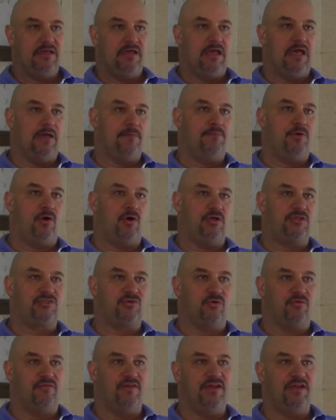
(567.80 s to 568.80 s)
and Paul
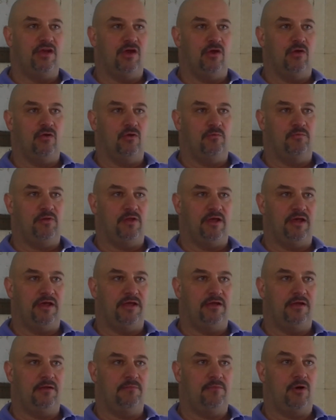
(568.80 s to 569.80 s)
Sorvino, who
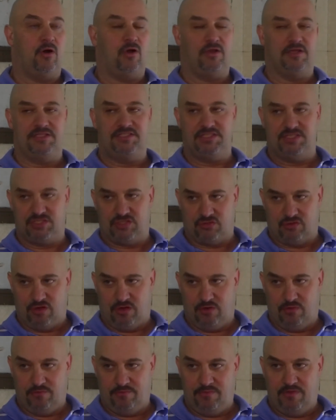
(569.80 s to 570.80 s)
played Paulie
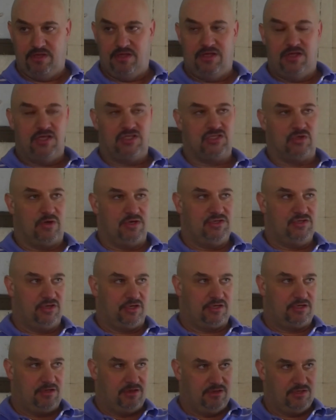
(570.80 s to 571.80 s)
Cicero. So I
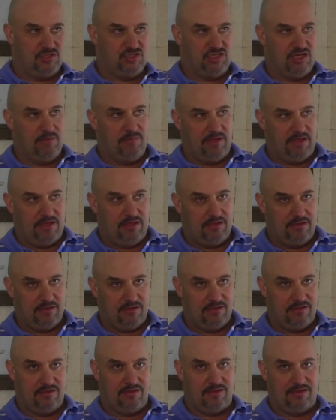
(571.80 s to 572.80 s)
took Jimmy
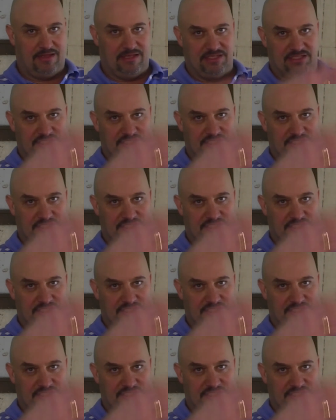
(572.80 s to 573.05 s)
and